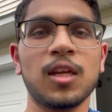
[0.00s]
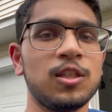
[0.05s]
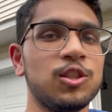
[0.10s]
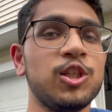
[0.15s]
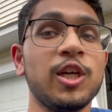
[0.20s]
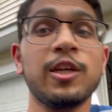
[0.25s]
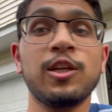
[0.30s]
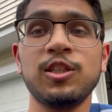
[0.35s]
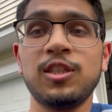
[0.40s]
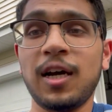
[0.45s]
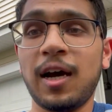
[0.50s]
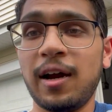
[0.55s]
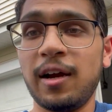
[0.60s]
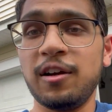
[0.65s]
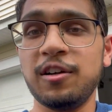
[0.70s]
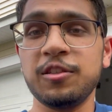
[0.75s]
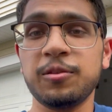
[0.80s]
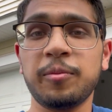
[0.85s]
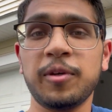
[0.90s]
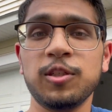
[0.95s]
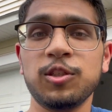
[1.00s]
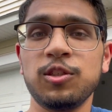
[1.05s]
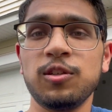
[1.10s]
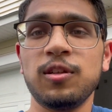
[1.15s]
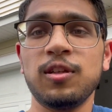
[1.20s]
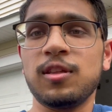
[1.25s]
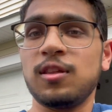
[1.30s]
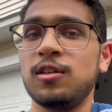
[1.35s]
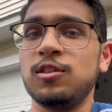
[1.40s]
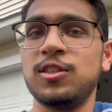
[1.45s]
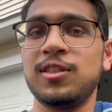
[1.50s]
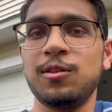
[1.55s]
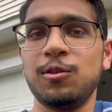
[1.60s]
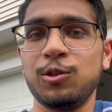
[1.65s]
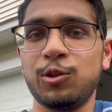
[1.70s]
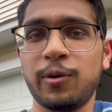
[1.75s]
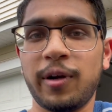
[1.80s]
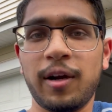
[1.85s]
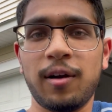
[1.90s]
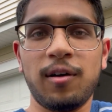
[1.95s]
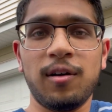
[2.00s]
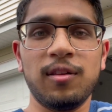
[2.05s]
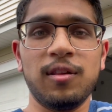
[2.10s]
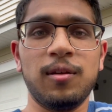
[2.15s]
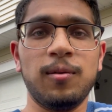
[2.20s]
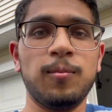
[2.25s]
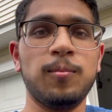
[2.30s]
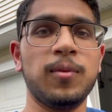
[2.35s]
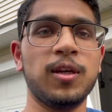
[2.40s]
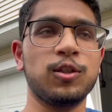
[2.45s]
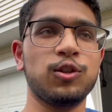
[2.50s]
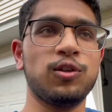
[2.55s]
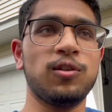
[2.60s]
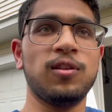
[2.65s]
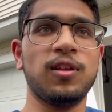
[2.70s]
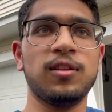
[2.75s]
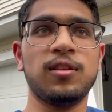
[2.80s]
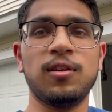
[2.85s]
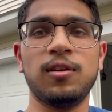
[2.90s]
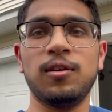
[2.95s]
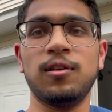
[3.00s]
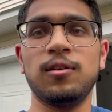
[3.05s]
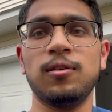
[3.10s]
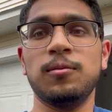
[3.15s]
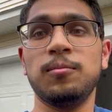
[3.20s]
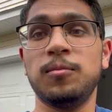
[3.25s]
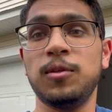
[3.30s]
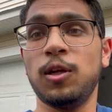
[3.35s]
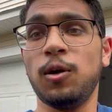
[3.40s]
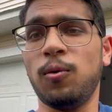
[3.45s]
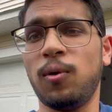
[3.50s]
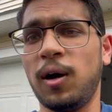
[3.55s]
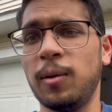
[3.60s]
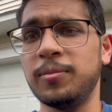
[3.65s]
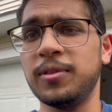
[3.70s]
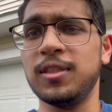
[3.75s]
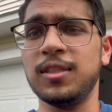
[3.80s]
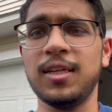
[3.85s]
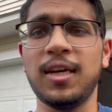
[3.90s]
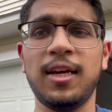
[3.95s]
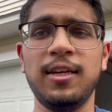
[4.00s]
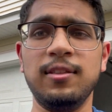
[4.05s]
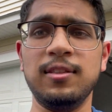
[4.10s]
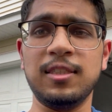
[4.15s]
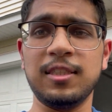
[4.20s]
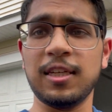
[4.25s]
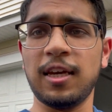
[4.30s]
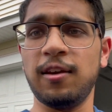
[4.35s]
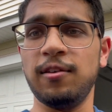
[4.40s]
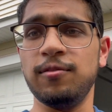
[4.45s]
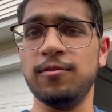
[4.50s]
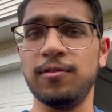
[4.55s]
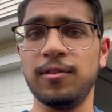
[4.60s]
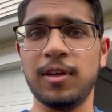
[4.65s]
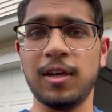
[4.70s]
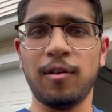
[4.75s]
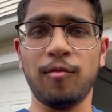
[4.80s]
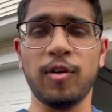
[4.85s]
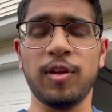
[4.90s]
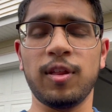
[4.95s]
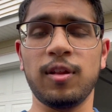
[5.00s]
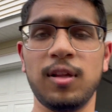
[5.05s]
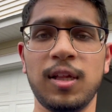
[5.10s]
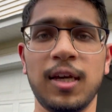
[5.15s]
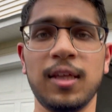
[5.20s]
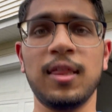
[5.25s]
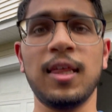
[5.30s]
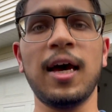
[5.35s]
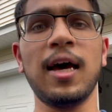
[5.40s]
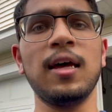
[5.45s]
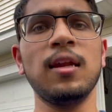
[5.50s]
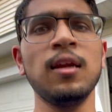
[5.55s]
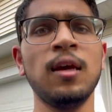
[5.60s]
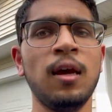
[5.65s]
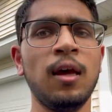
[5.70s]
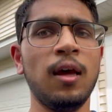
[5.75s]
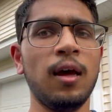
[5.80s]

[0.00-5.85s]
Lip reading: check your tires, make sure that there's still tread on them, make sure that they're, you know, up to date, safe, and everything like that.